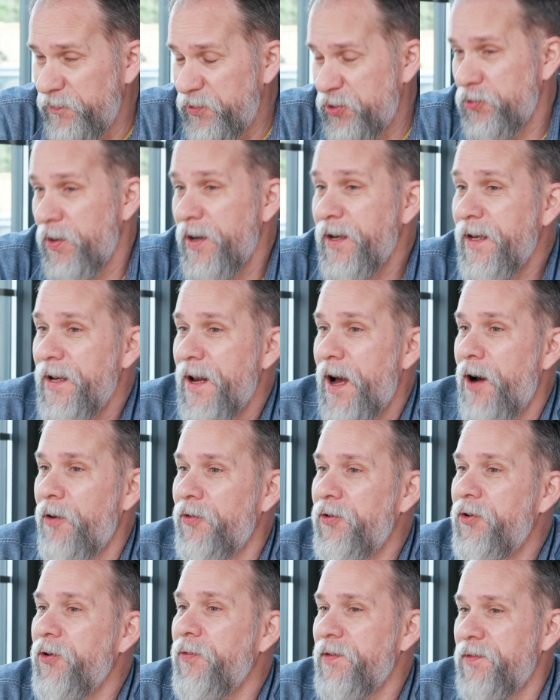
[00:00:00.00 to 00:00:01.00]
striking
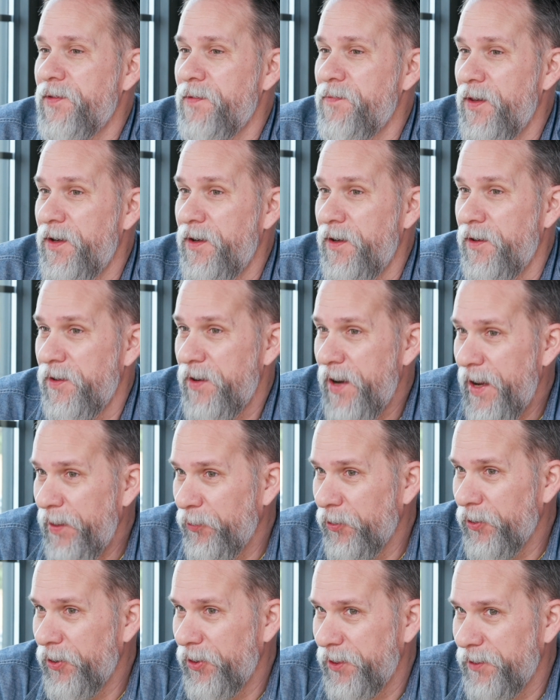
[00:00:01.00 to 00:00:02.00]
out and doing something in a
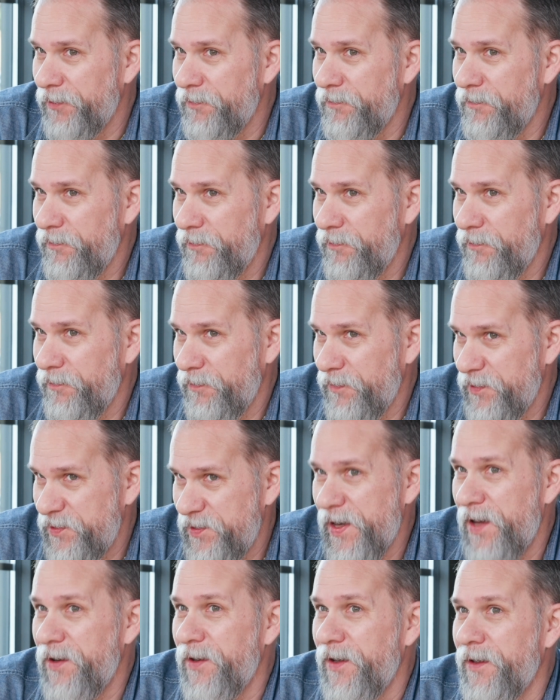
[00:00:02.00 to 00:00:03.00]
neighborhood
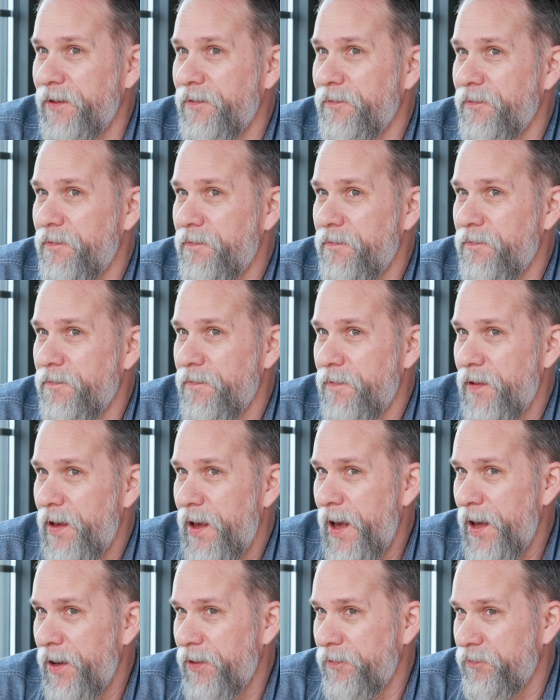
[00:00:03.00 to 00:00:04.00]
setting
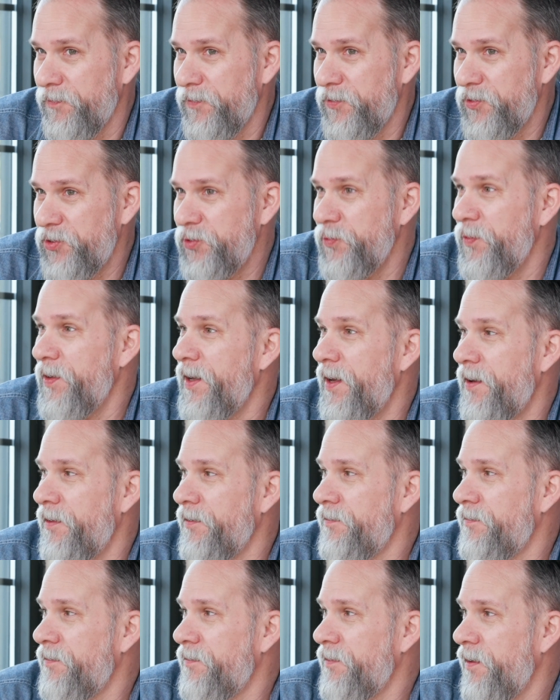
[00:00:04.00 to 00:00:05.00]
and doing
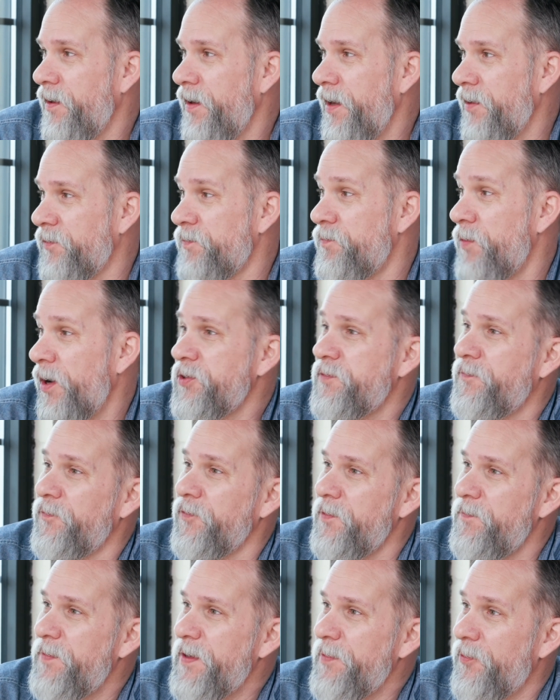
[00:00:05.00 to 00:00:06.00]
it as much
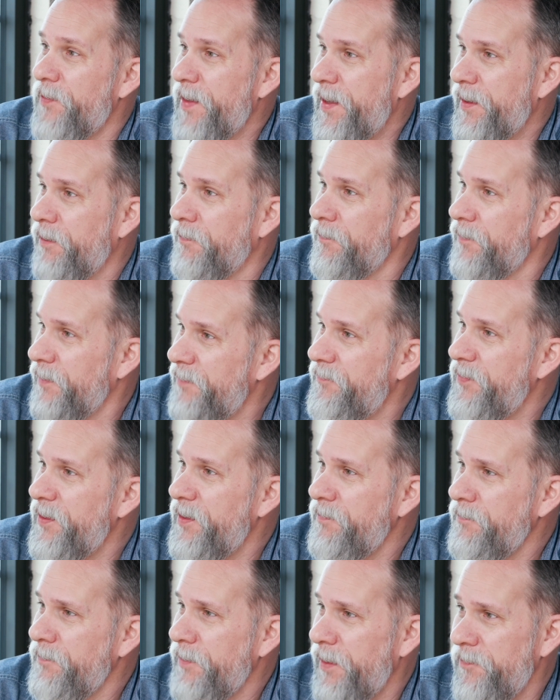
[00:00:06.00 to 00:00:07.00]
for the people that are
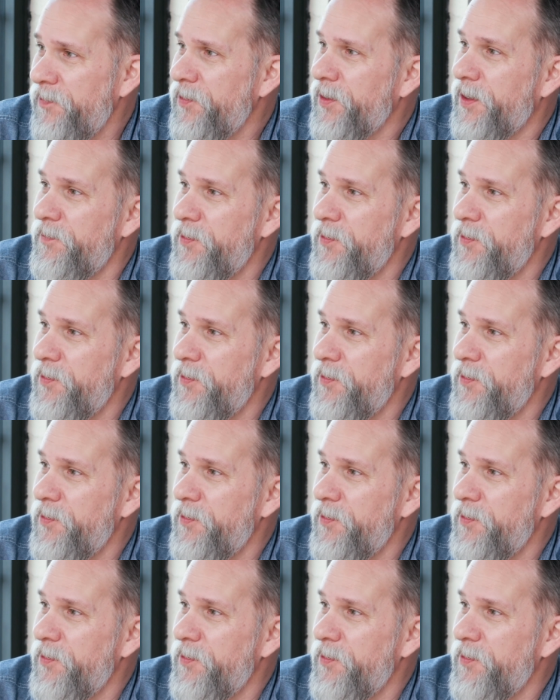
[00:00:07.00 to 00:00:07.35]
living in the